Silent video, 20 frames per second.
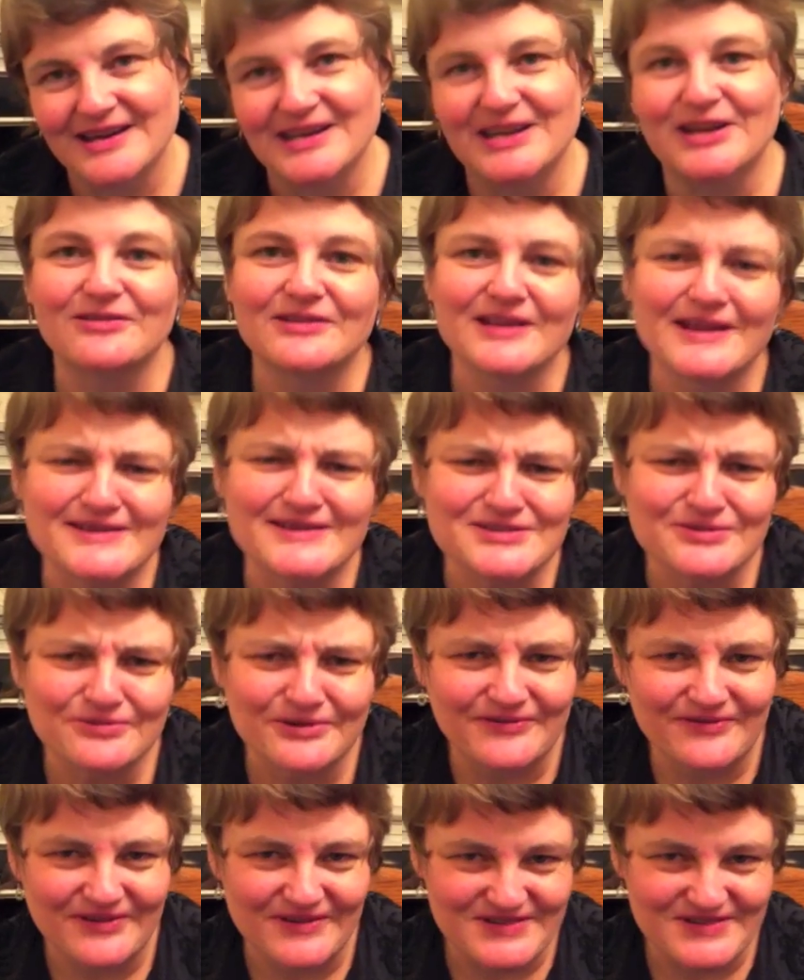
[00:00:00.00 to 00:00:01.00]
Now I'd like to
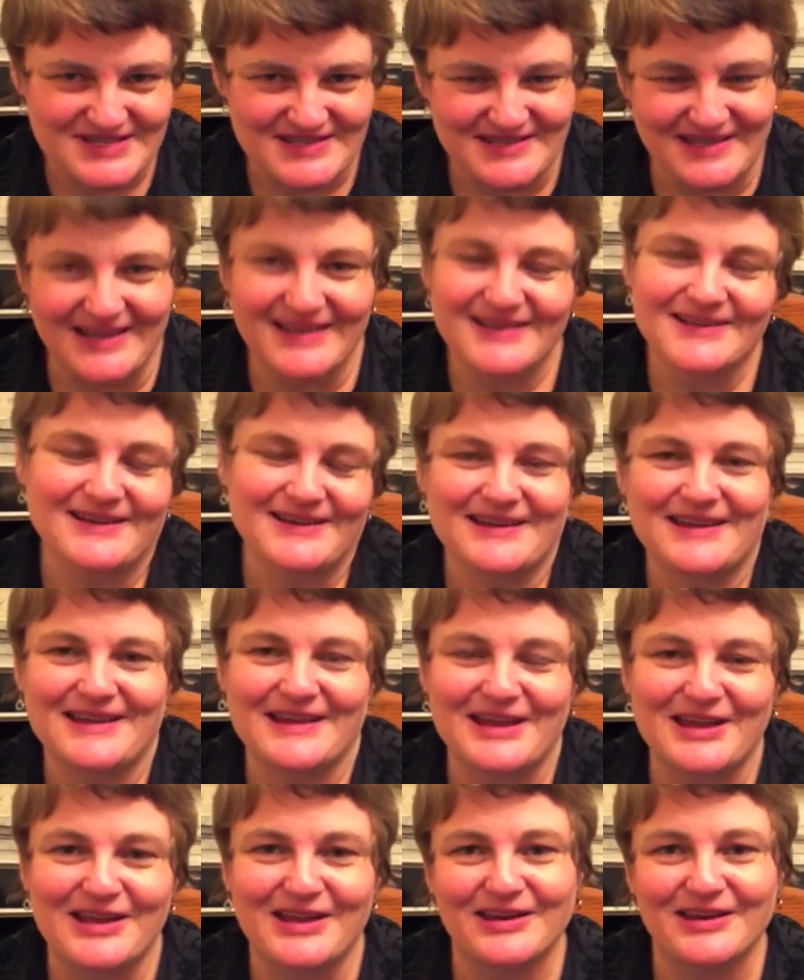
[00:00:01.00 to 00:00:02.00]
reverse that
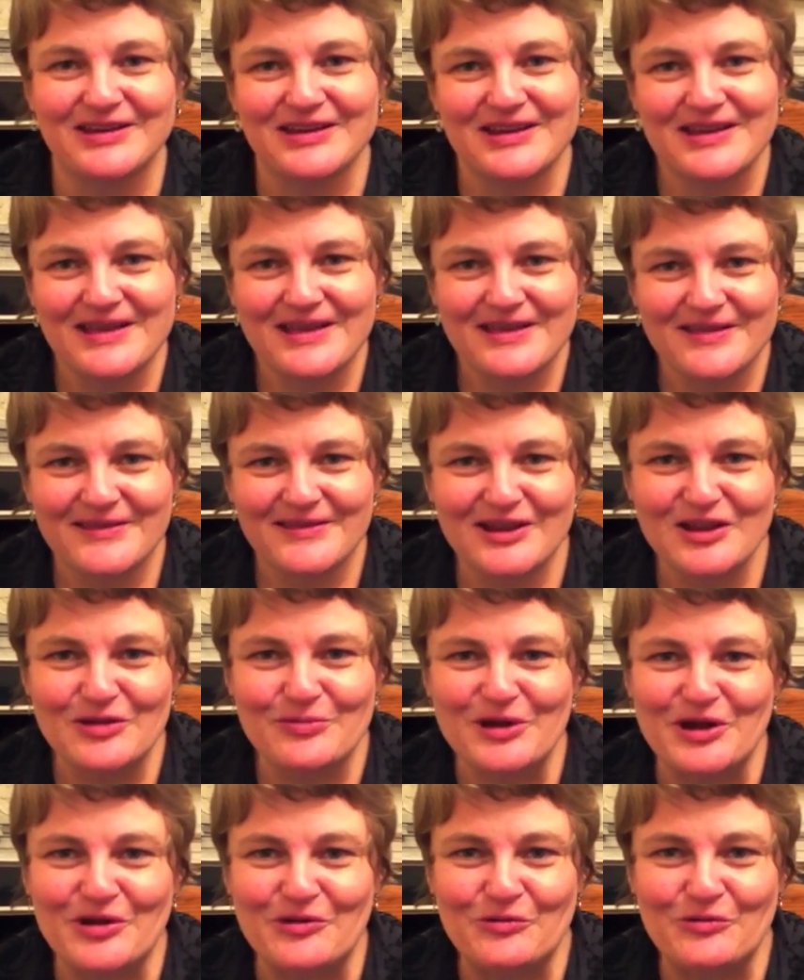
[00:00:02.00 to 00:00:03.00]
and think
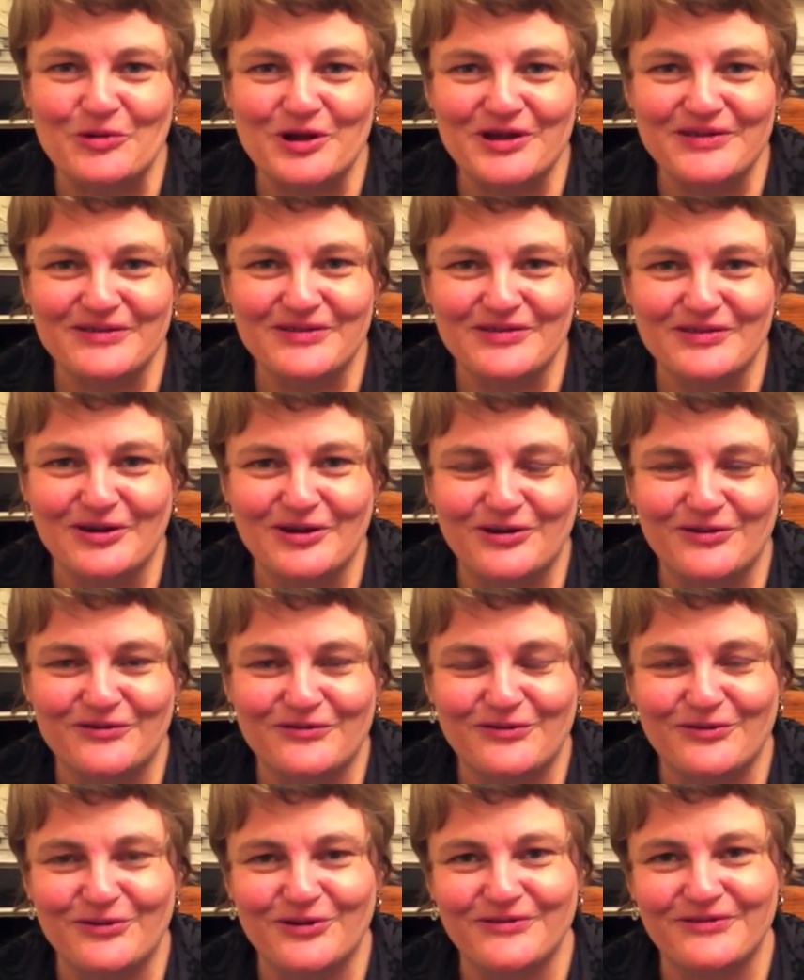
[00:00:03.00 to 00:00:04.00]
about what our
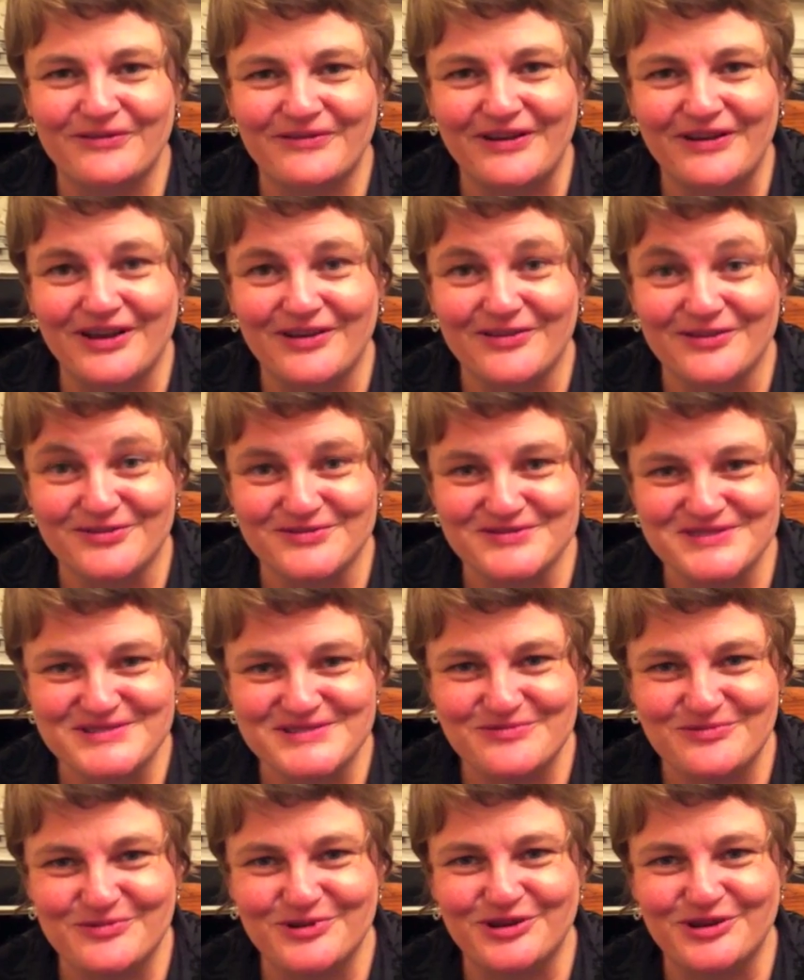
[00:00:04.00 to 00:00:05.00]

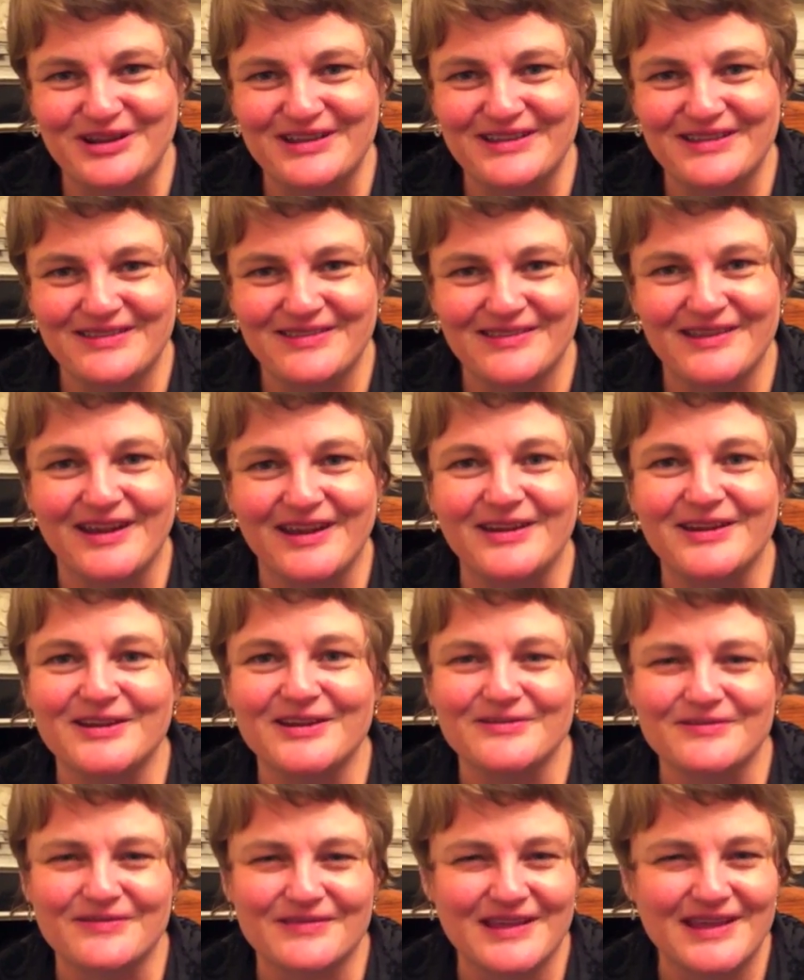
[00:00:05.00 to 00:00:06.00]
forefathers would think
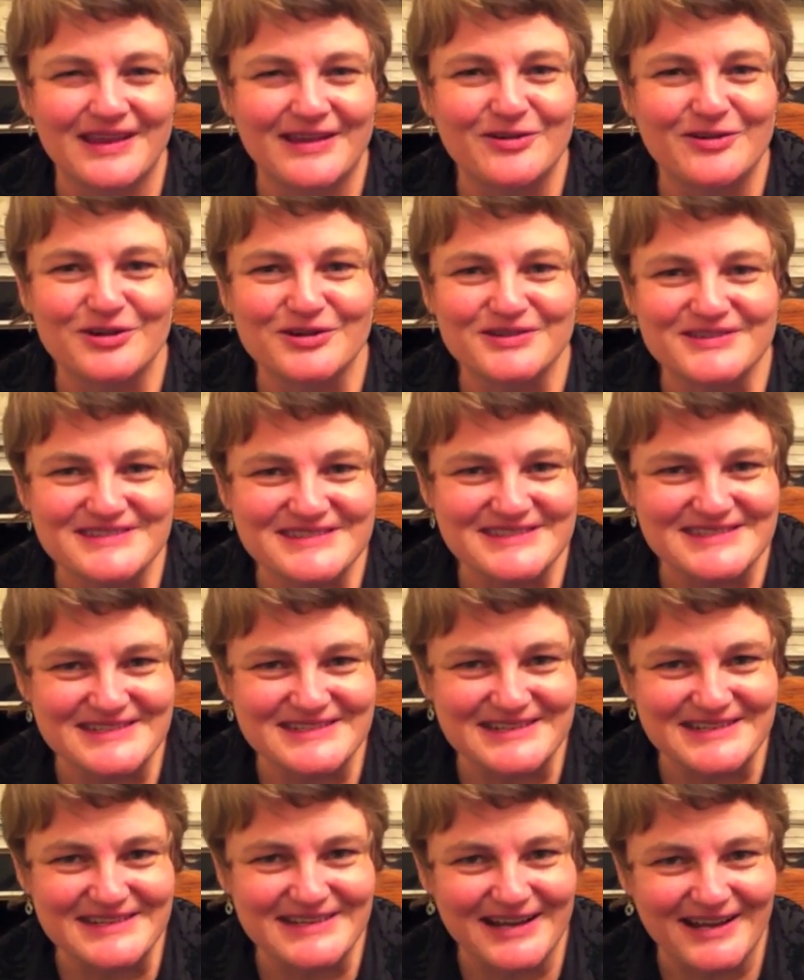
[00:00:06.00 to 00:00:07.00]
if they could
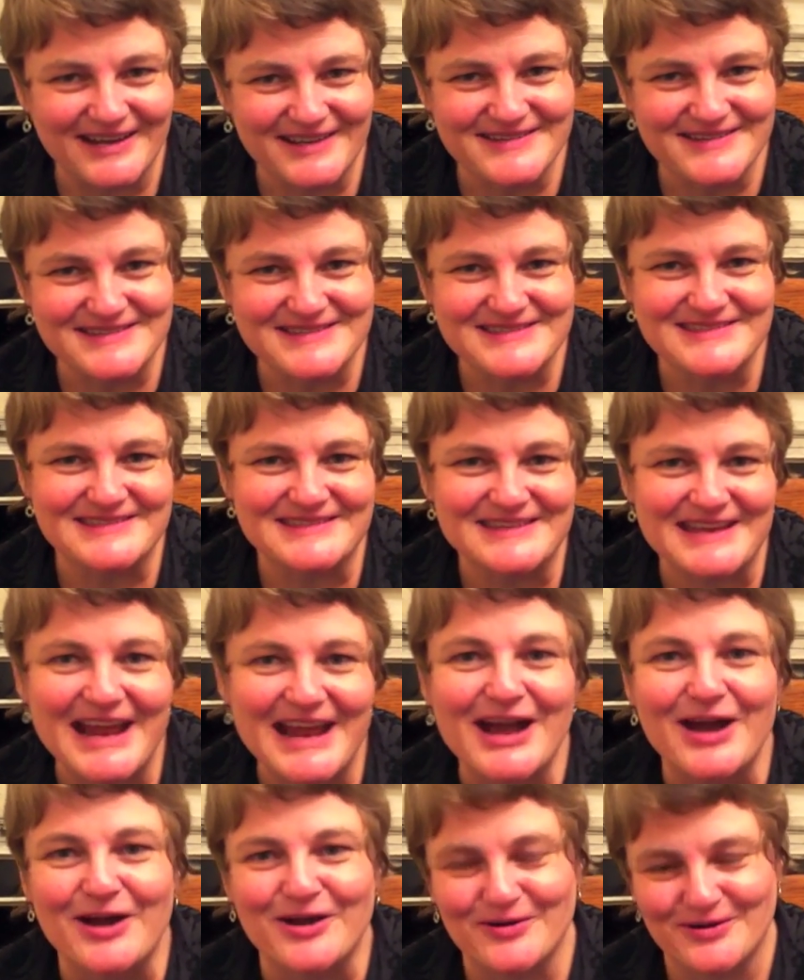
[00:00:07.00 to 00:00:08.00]
see us
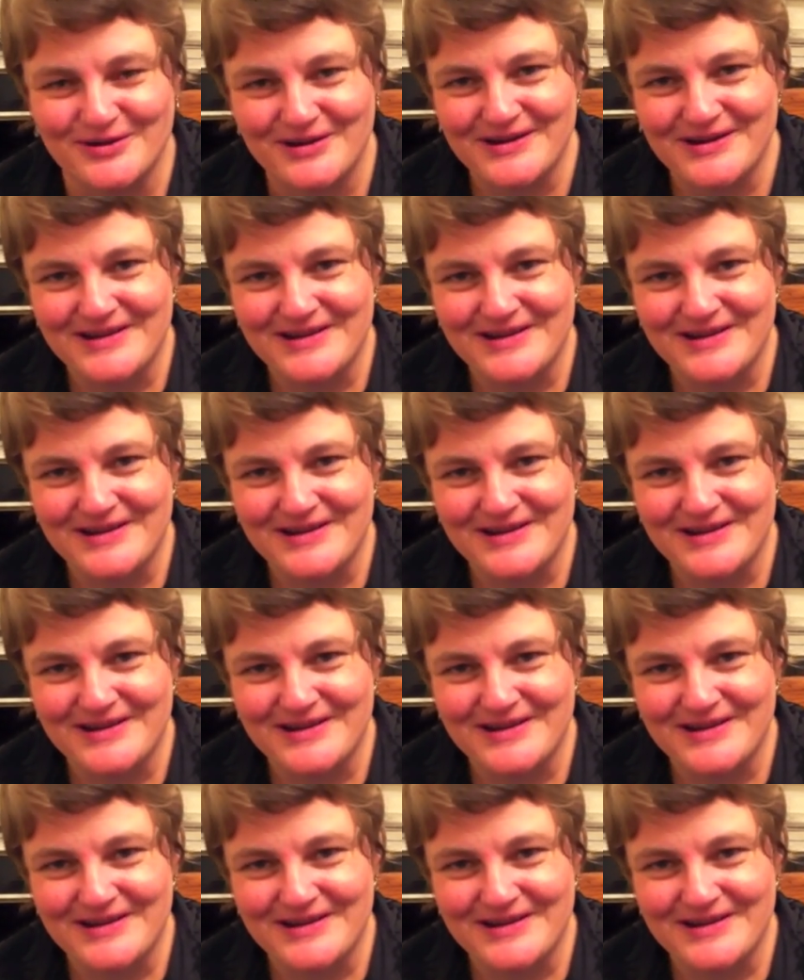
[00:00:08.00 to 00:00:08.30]
now.